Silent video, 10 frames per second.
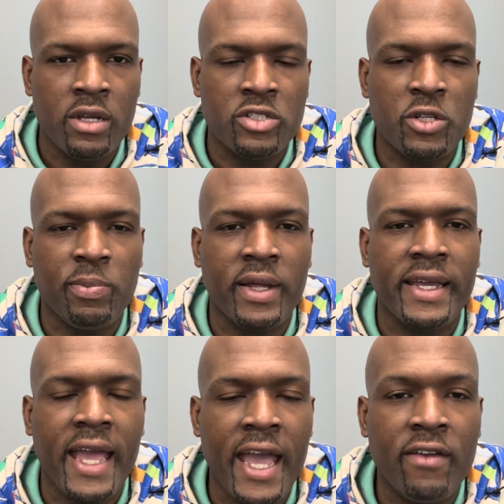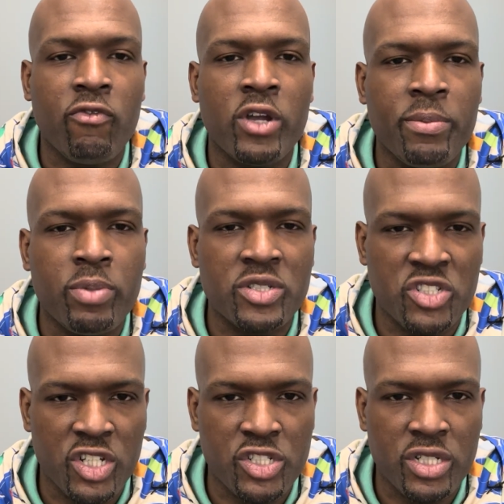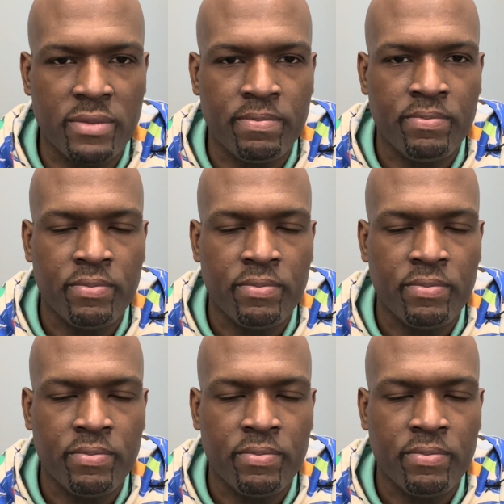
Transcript: to play every position.